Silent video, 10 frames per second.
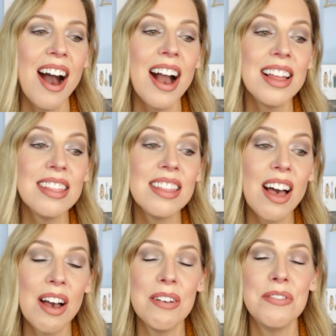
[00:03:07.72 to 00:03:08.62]
I
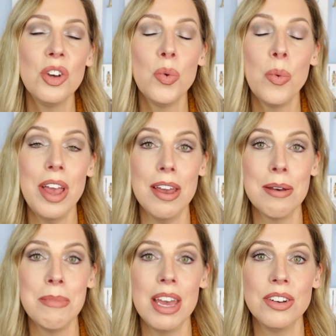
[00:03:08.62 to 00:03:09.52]
loved
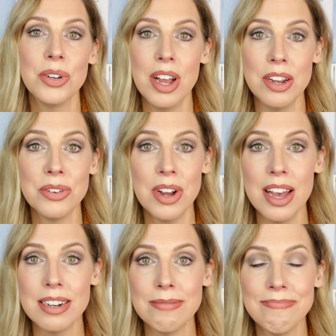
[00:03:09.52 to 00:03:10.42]
Wham and Duran
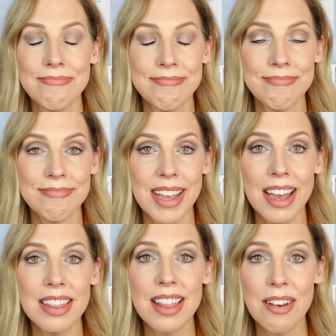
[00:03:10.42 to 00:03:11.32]
Duran.
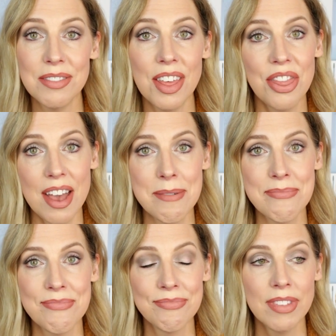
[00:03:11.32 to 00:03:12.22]
I loved
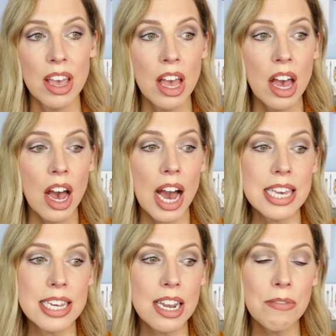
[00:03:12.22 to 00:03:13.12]
them.
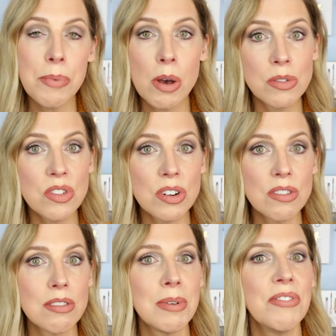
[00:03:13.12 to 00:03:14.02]
I didn't have
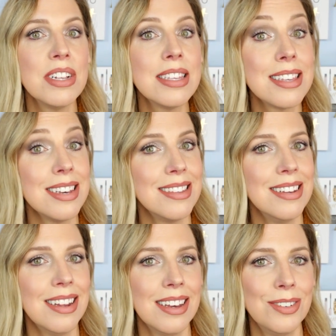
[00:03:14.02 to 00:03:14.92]
posters. My friend
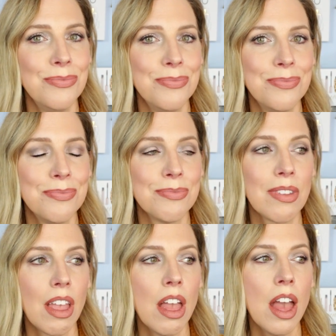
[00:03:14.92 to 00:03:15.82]
Stacy did.
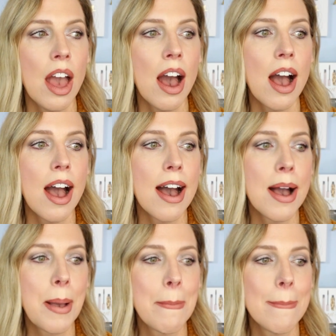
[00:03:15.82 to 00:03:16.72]

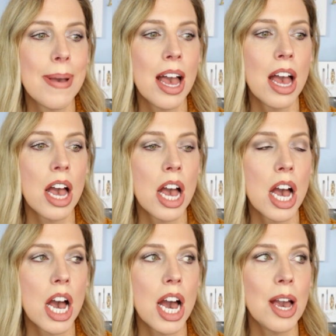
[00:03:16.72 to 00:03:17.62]
Um,
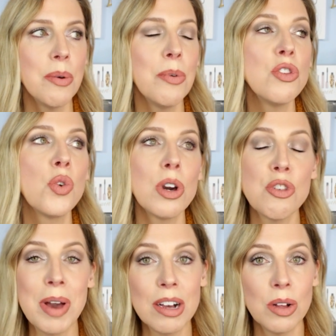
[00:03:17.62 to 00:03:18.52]
I
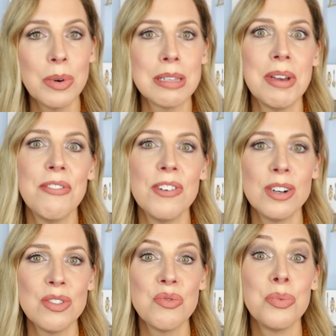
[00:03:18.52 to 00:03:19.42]
George Michael was my
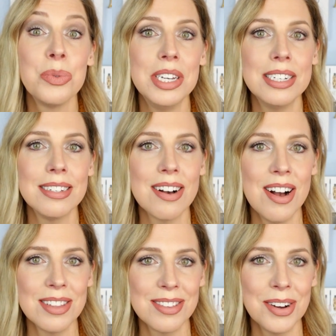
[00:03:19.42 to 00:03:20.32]
first real
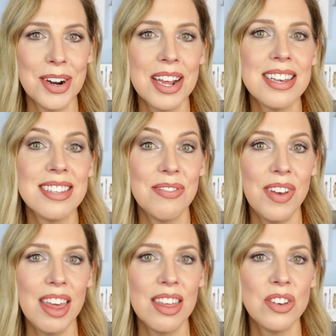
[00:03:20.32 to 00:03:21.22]
concert. His
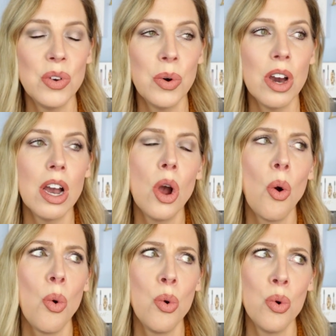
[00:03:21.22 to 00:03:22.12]
Faith tour.